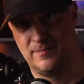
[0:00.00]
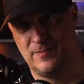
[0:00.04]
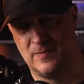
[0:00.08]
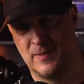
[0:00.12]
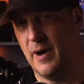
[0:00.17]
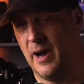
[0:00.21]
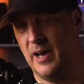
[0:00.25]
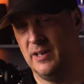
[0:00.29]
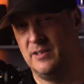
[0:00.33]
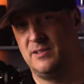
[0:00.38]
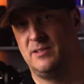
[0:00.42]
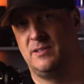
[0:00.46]

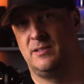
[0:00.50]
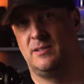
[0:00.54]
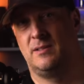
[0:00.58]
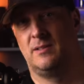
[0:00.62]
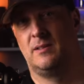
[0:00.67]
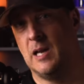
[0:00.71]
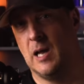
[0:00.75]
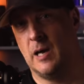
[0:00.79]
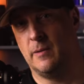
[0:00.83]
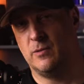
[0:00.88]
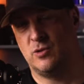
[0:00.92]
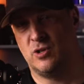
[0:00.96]
But
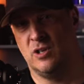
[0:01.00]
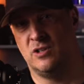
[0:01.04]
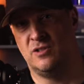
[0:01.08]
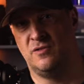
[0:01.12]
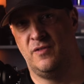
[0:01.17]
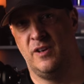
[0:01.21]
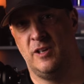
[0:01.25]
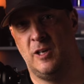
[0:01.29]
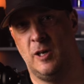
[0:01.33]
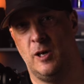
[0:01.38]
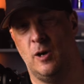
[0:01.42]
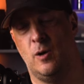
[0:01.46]
in Rammstein's
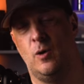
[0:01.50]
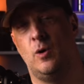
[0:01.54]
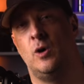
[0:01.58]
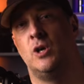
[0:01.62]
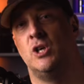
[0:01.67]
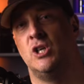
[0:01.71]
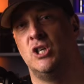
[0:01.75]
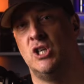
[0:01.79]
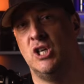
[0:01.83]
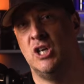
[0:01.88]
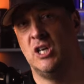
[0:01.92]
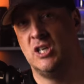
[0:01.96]
video,
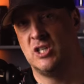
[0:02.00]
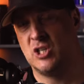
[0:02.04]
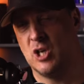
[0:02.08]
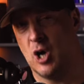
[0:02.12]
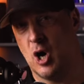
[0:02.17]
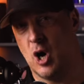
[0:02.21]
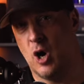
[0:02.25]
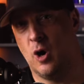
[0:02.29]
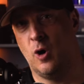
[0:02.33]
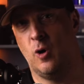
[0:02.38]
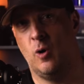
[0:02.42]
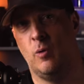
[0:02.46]
she's
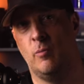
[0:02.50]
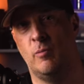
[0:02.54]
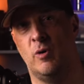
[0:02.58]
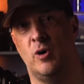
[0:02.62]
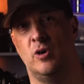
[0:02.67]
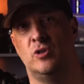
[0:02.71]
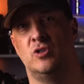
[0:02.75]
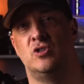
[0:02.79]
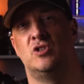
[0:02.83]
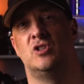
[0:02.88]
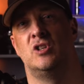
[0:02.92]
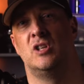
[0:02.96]

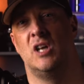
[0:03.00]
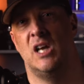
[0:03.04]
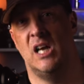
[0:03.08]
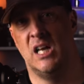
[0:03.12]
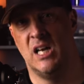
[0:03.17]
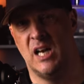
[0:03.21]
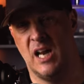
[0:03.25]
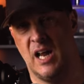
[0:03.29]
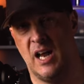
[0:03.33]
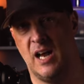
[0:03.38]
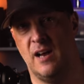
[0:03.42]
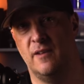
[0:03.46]
almost
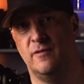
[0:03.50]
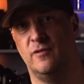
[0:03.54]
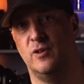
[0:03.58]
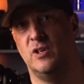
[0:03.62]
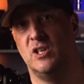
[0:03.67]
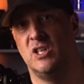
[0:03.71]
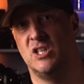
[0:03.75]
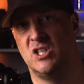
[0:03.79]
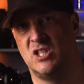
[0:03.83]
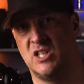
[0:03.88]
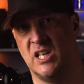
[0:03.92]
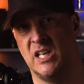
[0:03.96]
in
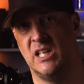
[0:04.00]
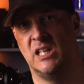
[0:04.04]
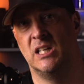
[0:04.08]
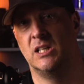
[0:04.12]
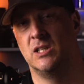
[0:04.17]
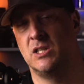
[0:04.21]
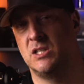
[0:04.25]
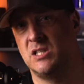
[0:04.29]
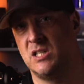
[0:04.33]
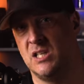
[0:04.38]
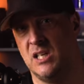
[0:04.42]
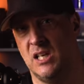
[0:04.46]
every single
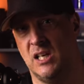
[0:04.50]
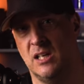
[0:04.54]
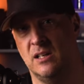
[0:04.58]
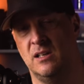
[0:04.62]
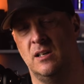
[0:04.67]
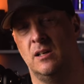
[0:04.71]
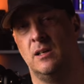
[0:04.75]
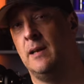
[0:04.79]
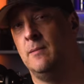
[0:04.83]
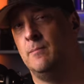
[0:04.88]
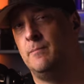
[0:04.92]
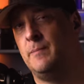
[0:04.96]
scene
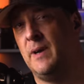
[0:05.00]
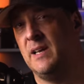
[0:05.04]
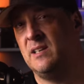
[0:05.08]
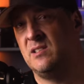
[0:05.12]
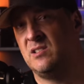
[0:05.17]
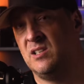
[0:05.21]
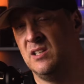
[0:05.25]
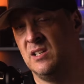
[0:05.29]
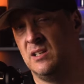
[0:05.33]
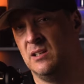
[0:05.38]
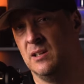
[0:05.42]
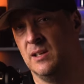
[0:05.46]
and
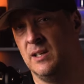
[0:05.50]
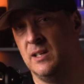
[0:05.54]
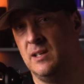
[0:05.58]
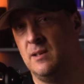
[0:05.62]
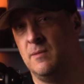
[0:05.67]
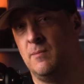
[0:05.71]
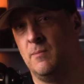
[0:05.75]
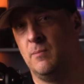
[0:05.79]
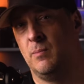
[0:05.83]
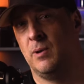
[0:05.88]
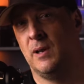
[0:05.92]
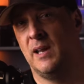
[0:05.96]
basically
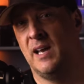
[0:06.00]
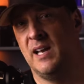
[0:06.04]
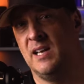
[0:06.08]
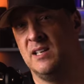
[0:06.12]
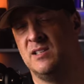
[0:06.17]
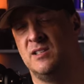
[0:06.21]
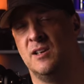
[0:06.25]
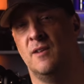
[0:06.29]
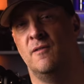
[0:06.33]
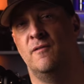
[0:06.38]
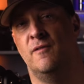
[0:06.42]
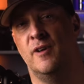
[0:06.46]

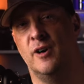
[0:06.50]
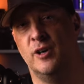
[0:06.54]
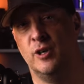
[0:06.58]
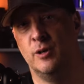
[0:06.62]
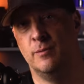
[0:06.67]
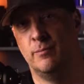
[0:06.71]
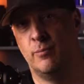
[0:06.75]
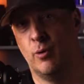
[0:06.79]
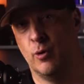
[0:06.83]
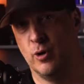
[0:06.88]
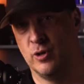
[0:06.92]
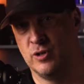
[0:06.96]
plays a very
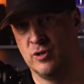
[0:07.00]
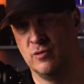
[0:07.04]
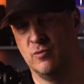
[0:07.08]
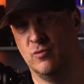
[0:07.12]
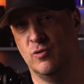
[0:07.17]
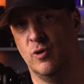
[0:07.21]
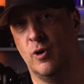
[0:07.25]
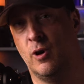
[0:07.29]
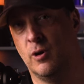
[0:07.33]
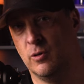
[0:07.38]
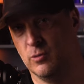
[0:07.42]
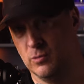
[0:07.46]
important
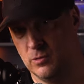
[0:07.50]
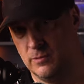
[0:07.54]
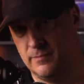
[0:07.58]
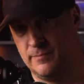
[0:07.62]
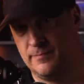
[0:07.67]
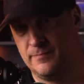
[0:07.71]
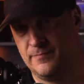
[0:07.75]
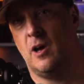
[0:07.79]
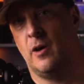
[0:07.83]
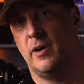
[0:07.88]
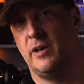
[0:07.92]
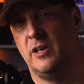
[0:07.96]
role.
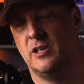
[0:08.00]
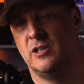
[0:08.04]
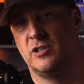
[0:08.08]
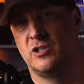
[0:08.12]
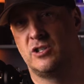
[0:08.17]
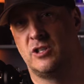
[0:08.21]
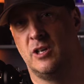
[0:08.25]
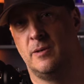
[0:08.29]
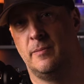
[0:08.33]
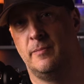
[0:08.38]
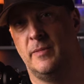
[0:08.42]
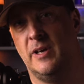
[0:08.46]
Now, here are
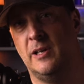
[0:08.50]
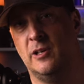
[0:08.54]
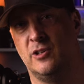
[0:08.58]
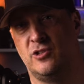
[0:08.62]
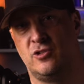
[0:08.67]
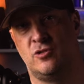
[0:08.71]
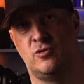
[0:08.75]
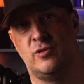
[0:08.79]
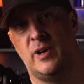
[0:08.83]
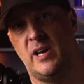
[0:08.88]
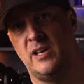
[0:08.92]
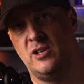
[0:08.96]
some
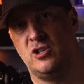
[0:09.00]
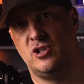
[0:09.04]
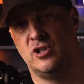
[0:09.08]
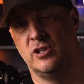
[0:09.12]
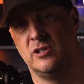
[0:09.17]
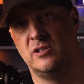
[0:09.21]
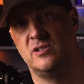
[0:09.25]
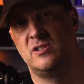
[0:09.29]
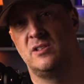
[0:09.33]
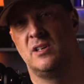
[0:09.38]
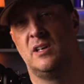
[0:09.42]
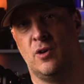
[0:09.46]

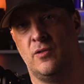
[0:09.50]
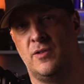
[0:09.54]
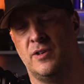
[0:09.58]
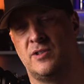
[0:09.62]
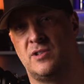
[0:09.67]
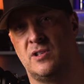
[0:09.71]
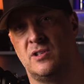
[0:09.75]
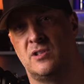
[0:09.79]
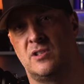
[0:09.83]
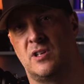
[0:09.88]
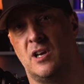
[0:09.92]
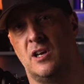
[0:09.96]
illustrations. So
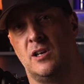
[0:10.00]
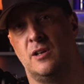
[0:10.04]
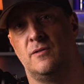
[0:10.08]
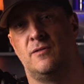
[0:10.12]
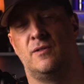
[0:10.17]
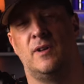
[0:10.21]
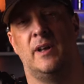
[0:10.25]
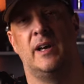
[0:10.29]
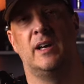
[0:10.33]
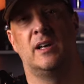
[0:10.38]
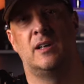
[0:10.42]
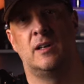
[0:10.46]
this is kind of
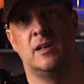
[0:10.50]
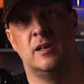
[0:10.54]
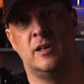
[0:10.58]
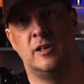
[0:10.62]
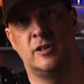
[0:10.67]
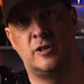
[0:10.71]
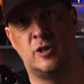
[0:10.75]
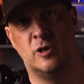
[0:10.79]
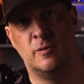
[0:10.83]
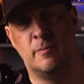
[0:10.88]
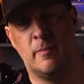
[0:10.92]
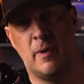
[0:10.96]
like
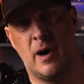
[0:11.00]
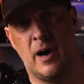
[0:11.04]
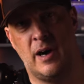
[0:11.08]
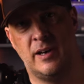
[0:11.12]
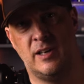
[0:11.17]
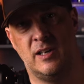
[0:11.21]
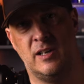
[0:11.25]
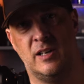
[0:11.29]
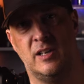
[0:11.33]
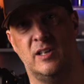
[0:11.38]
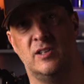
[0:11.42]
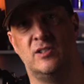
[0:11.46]

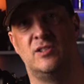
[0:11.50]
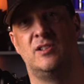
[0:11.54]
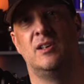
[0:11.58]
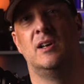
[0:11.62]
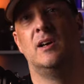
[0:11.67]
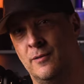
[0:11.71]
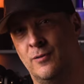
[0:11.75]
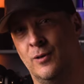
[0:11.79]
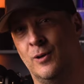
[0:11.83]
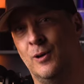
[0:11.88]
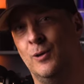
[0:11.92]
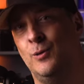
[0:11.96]
Germania's
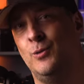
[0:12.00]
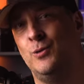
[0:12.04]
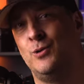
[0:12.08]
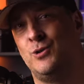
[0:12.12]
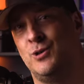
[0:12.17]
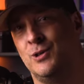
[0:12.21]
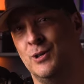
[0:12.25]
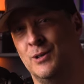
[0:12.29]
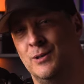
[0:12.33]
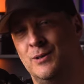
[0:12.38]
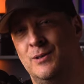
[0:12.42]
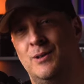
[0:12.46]

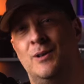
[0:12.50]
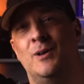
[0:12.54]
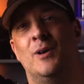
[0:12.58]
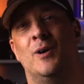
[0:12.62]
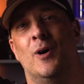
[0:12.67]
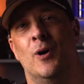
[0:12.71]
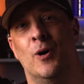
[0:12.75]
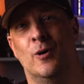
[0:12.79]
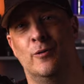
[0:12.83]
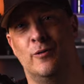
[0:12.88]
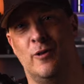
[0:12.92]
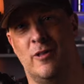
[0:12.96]
evolution
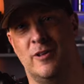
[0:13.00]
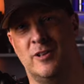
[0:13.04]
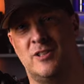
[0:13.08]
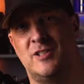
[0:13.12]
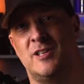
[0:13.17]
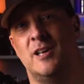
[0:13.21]
over the